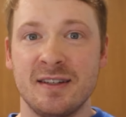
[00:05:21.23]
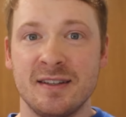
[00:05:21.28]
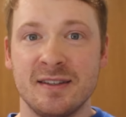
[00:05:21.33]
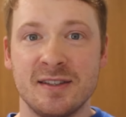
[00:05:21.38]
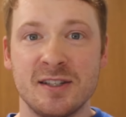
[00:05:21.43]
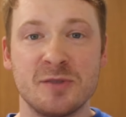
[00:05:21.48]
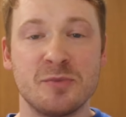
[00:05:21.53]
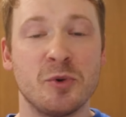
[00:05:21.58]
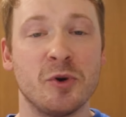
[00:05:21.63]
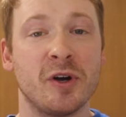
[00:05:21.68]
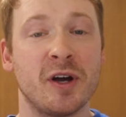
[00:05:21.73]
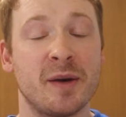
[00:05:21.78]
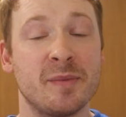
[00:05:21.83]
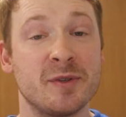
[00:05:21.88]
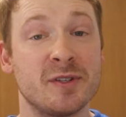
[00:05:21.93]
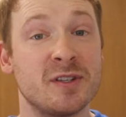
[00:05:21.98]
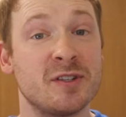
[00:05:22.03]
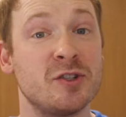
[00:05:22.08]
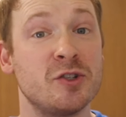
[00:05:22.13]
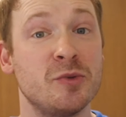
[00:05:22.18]
this program
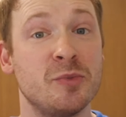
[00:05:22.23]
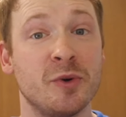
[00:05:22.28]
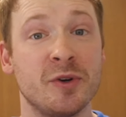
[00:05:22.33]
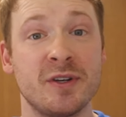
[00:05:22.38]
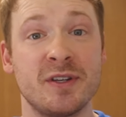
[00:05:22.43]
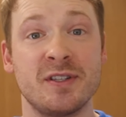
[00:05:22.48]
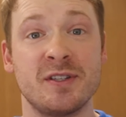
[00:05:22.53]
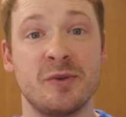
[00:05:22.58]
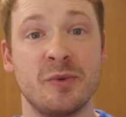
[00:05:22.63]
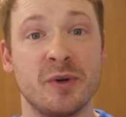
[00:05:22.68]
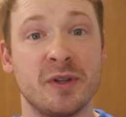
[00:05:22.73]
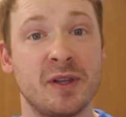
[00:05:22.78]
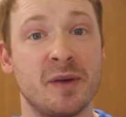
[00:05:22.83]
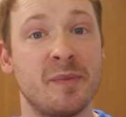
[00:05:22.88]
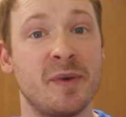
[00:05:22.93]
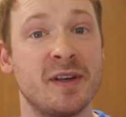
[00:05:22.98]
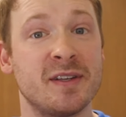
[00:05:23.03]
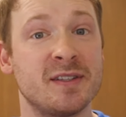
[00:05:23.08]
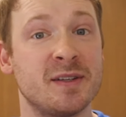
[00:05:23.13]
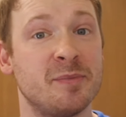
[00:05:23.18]
is a super easy one that
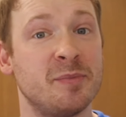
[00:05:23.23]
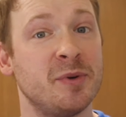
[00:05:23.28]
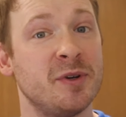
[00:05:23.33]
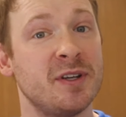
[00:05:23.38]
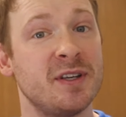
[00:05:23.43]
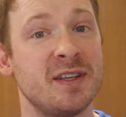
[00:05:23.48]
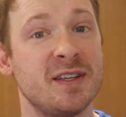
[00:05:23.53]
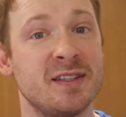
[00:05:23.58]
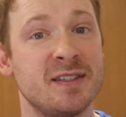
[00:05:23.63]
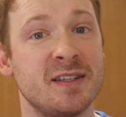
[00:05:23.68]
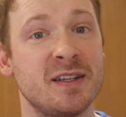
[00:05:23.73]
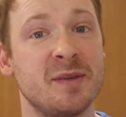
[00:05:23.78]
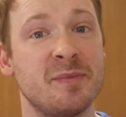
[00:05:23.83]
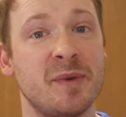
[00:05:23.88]
makes it pretty easy to